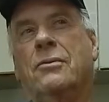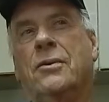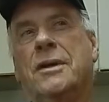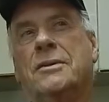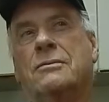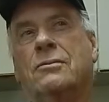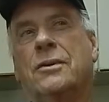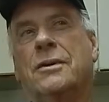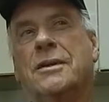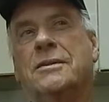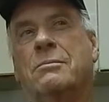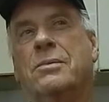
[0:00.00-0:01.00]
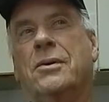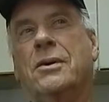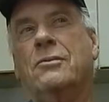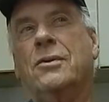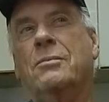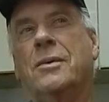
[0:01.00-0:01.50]
race were
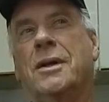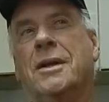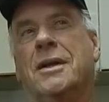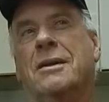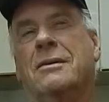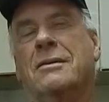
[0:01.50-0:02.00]
disappearing with the money,